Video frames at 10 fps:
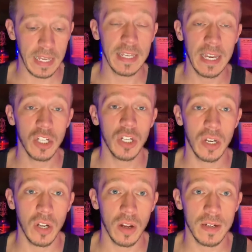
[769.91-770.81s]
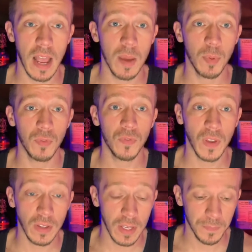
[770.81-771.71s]
a get shit done type of
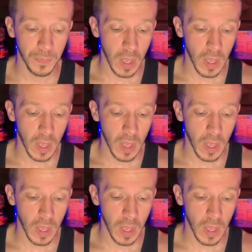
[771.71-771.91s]
feeling.